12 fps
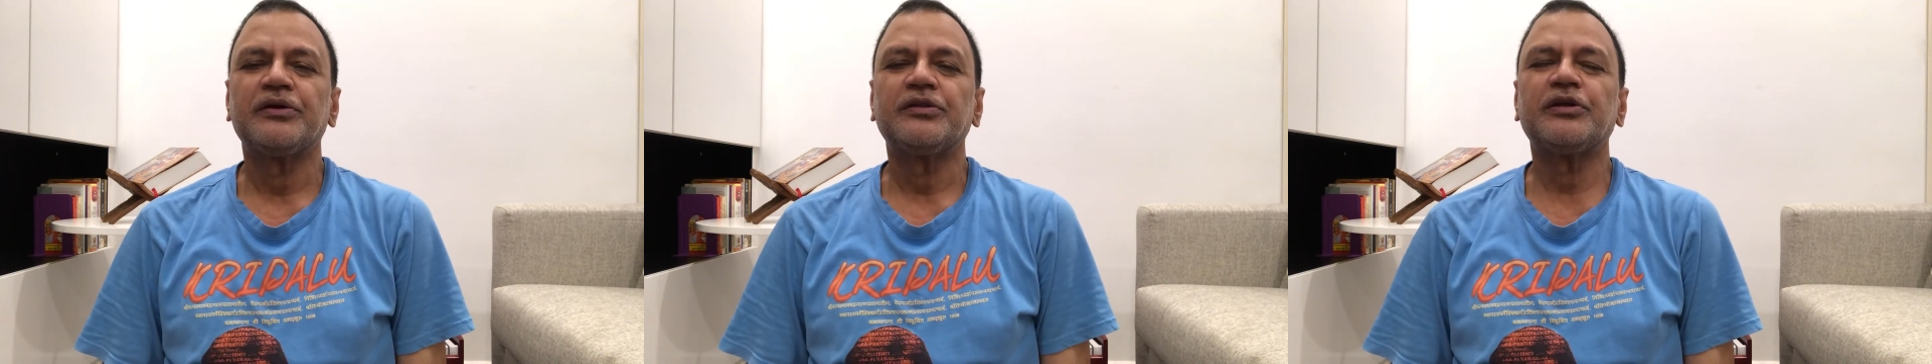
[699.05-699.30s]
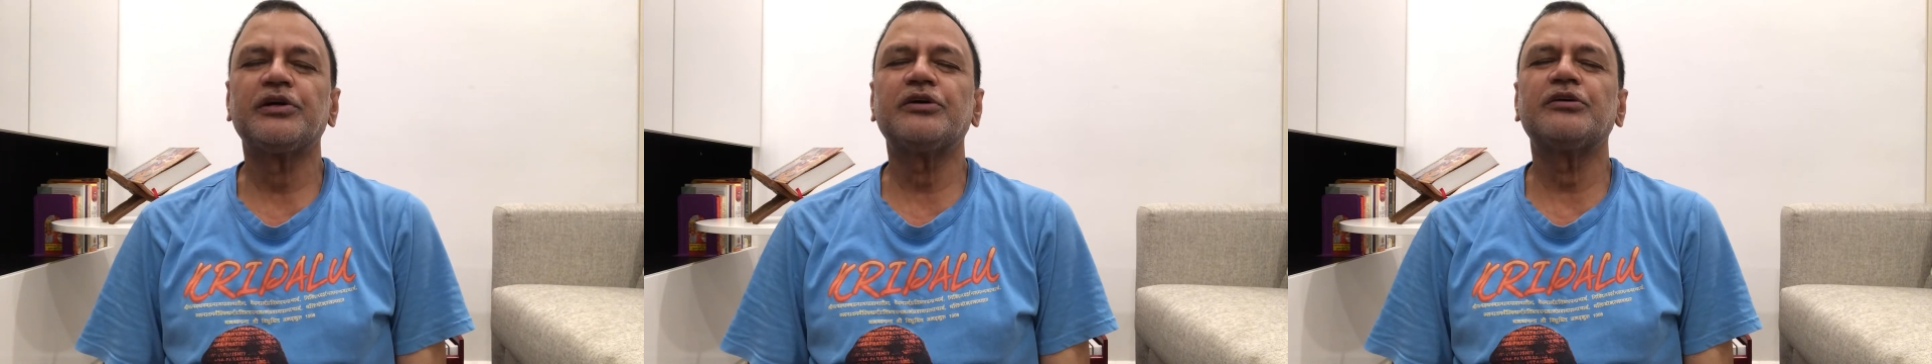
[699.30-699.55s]

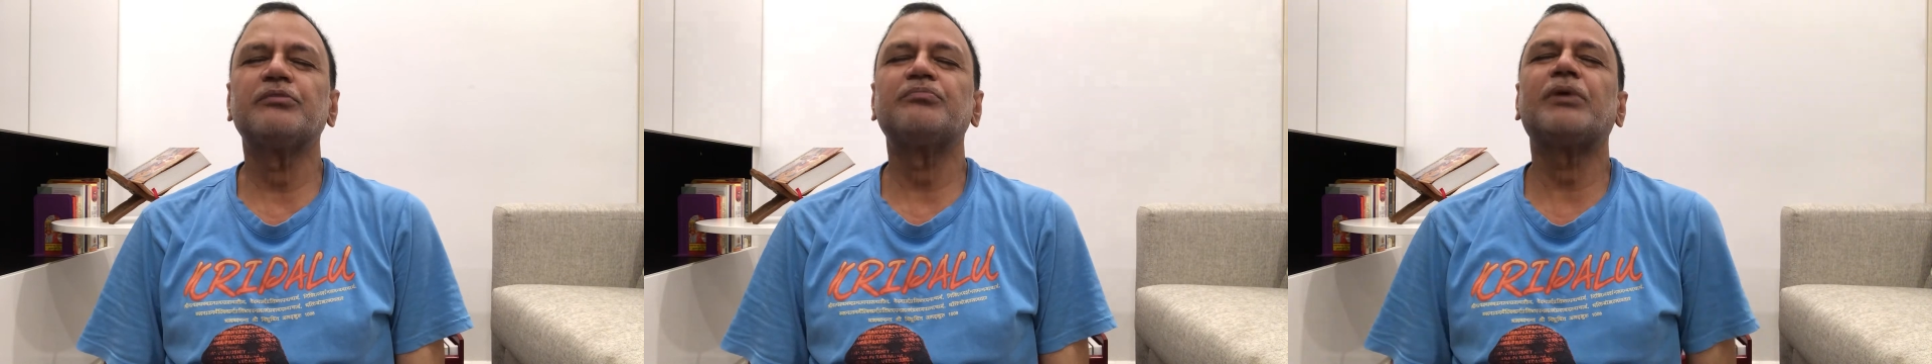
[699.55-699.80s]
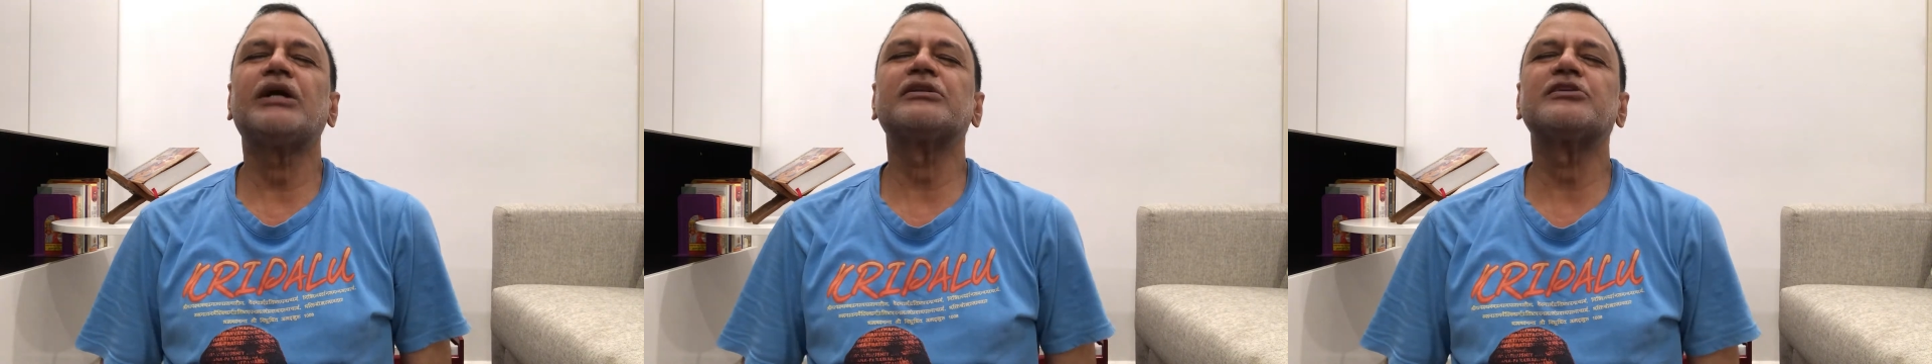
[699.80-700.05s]
The
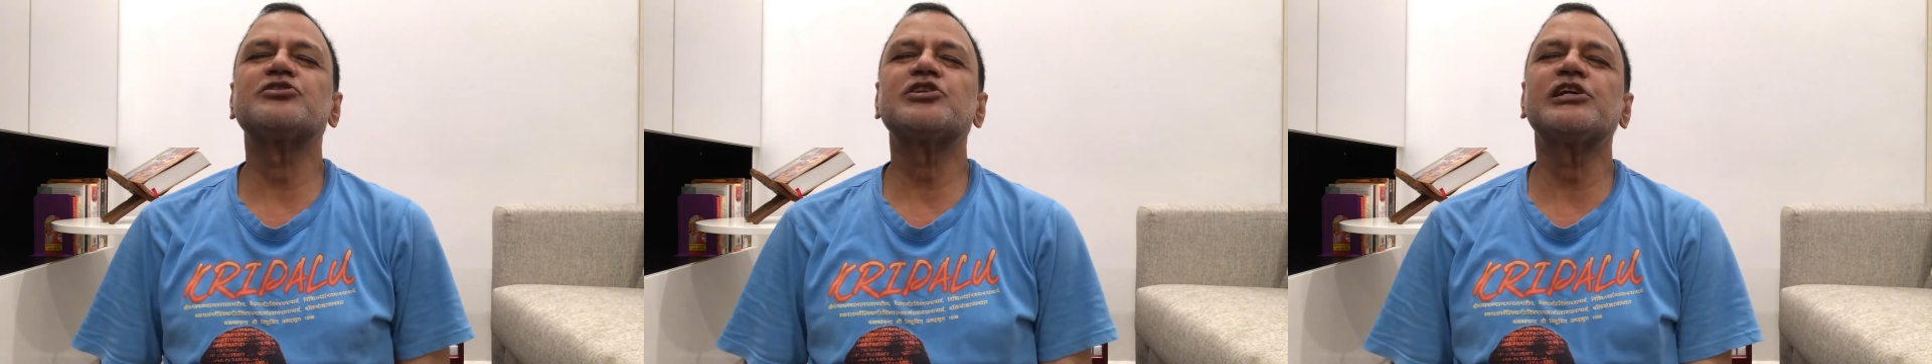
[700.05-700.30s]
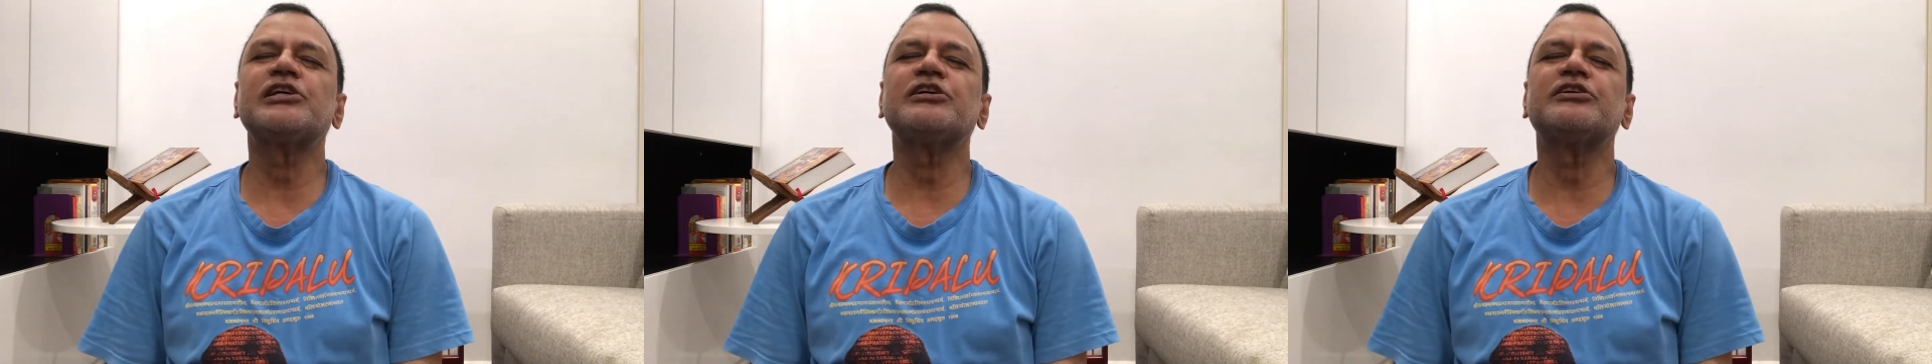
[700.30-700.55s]

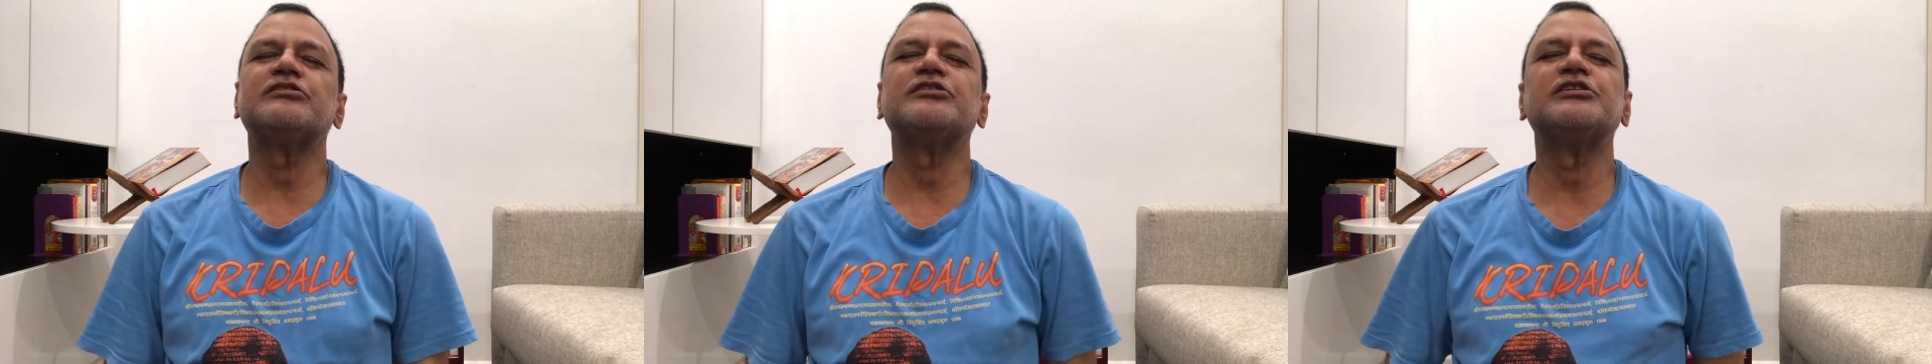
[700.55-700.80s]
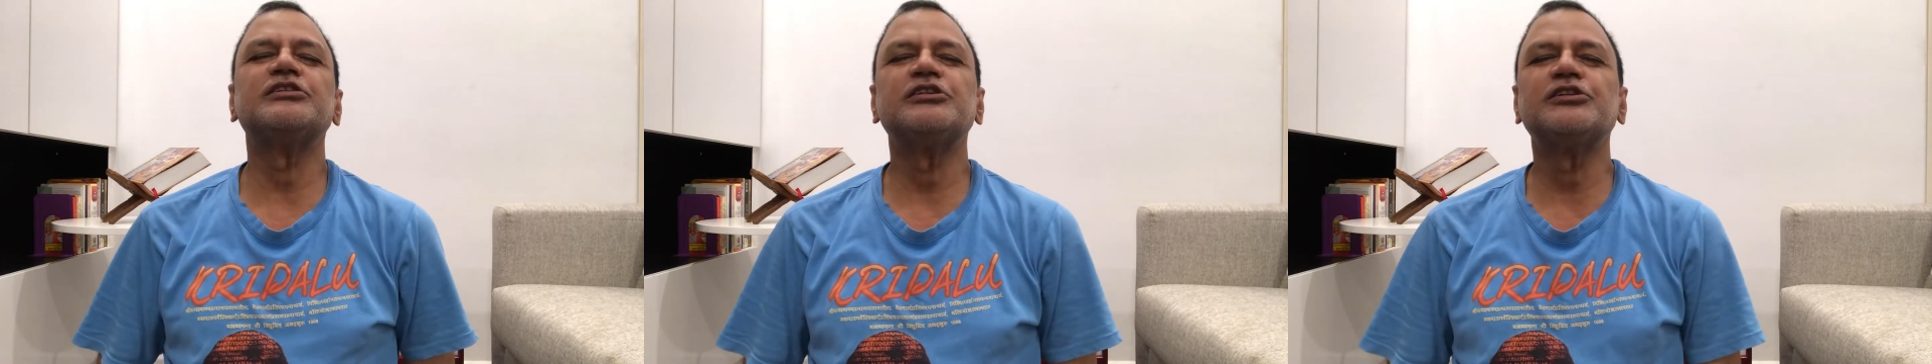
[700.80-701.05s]
Patanjali
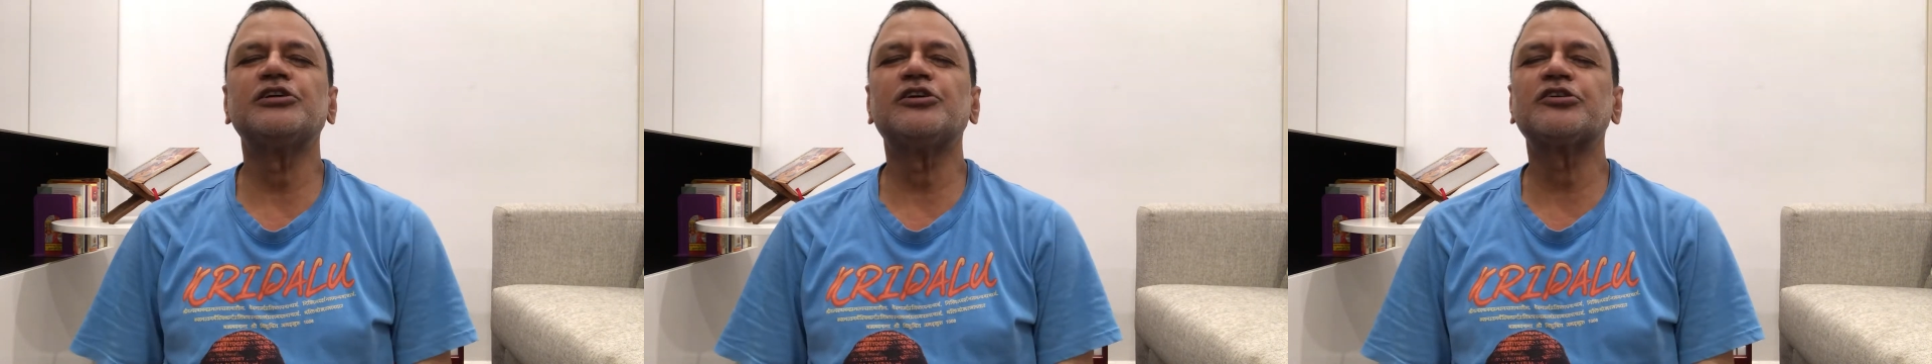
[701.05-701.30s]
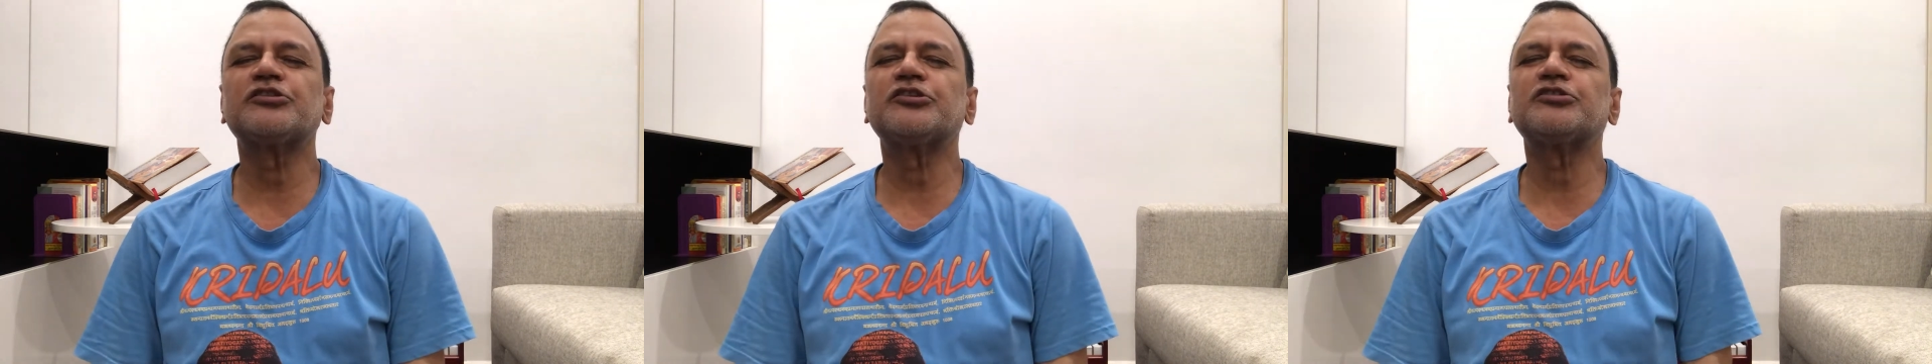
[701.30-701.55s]

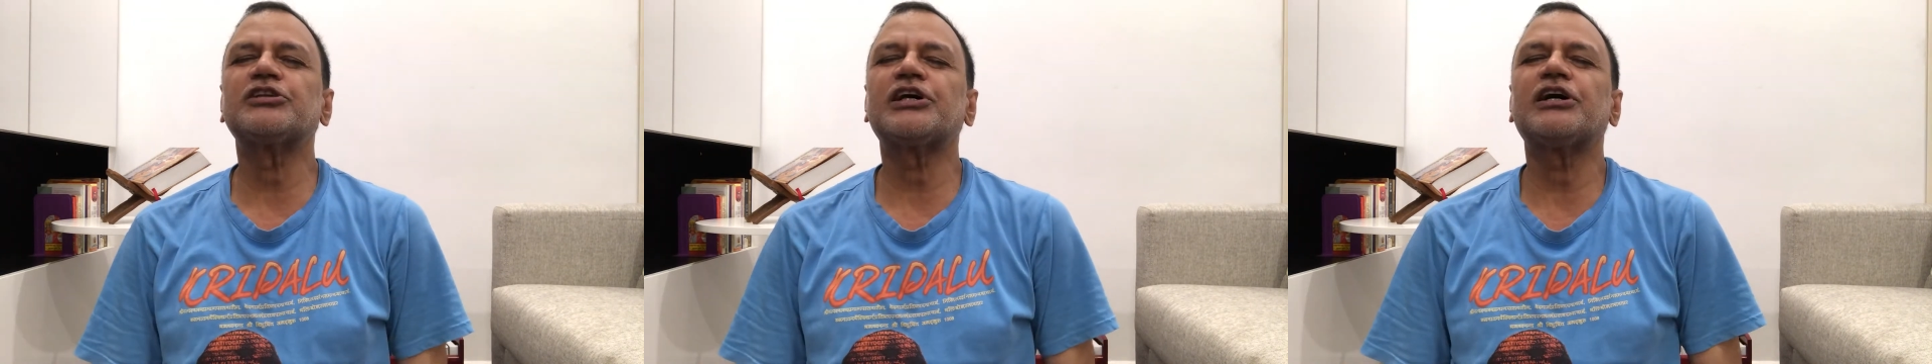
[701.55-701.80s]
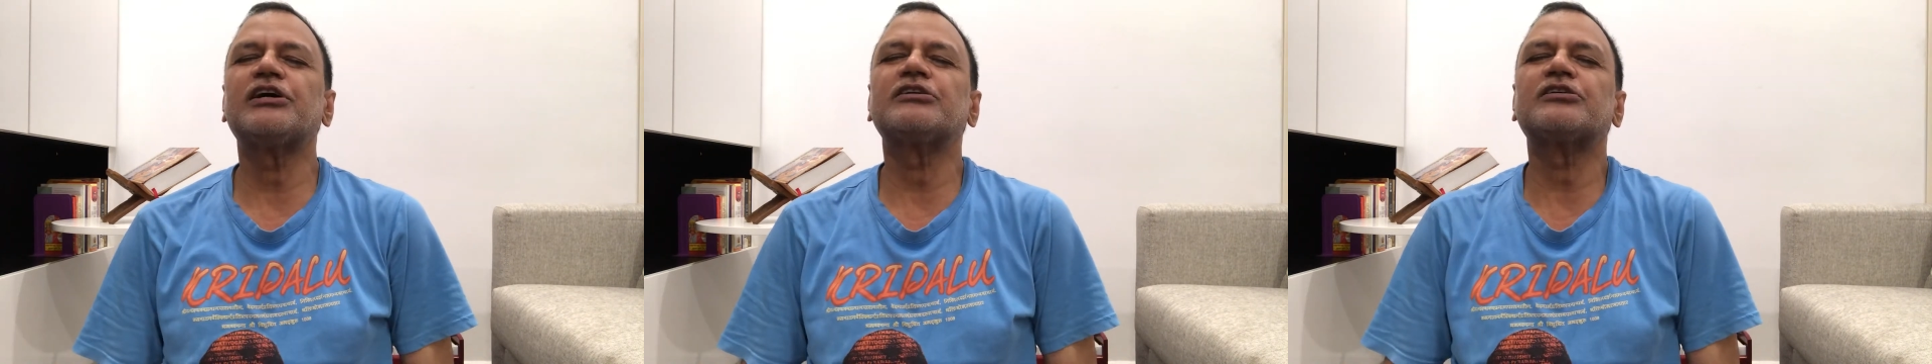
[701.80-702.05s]
Yoga
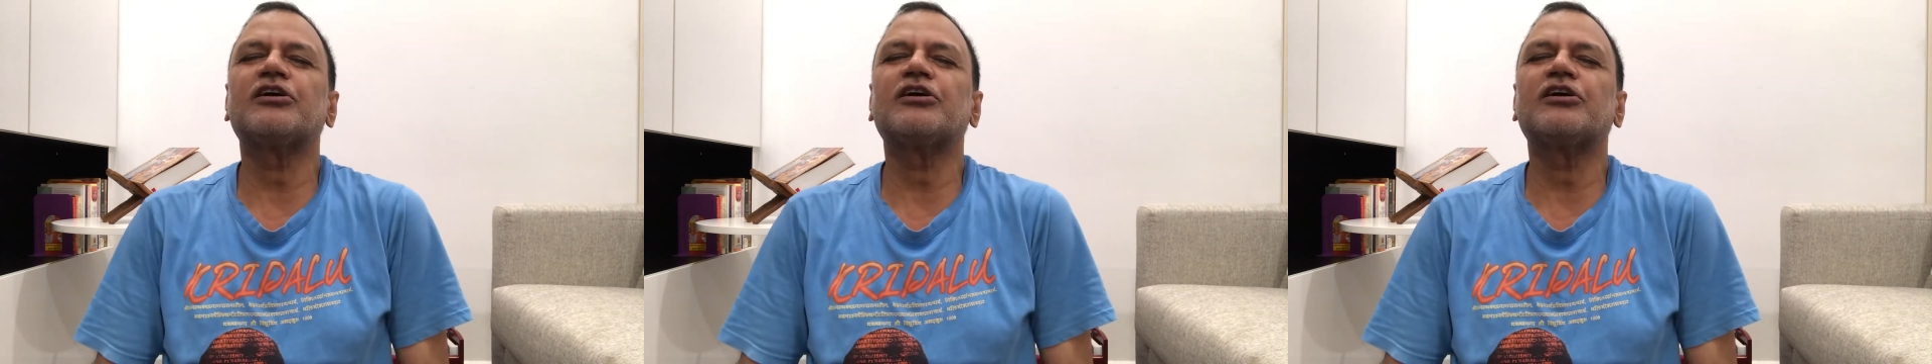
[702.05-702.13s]
Sutra